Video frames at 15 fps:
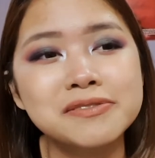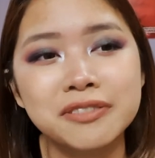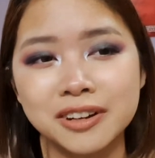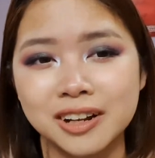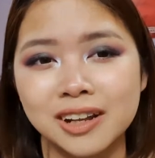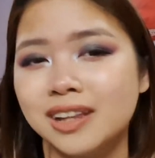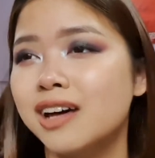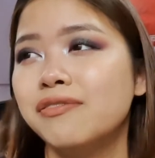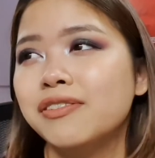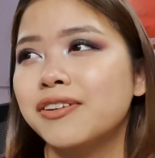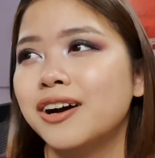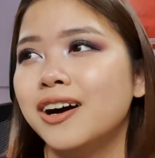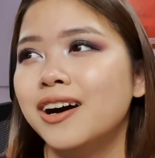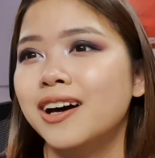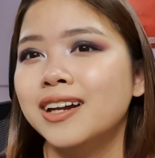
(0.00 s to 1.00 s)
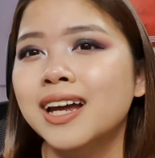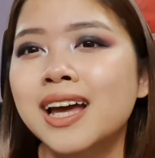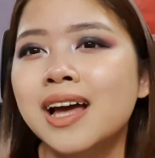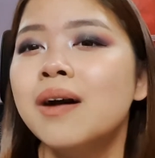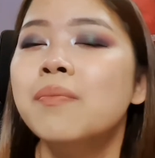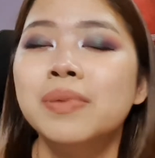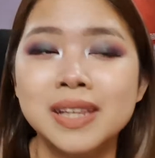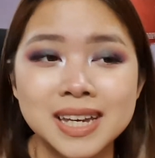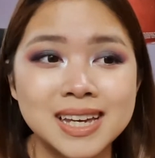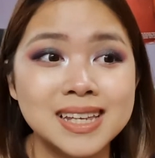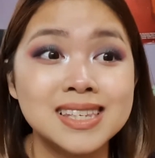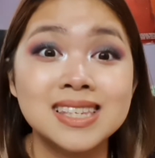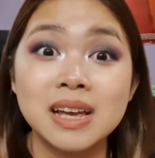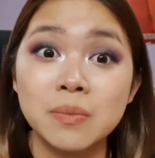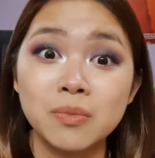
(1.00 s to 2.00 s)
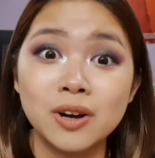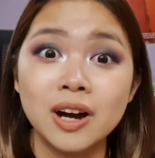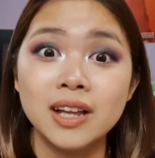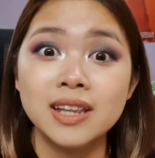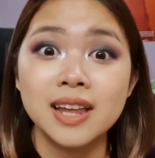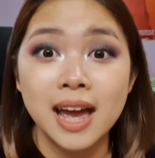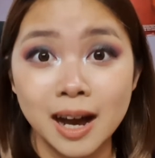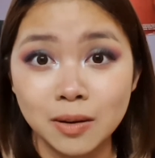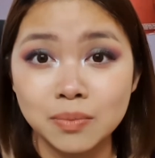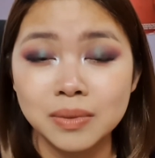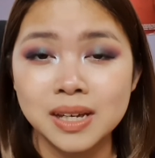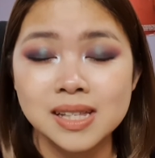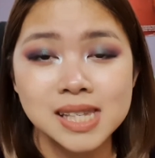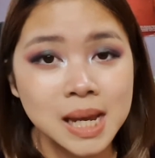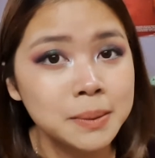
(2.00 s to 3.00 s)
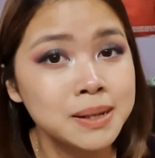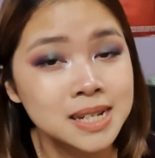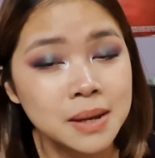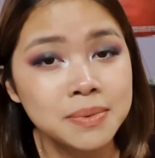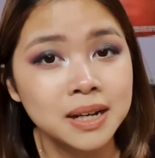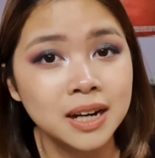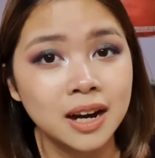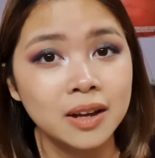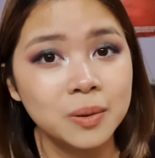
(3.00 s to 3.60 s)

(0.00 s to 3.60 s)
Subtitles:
For the love of God, please someone help me, take my debit card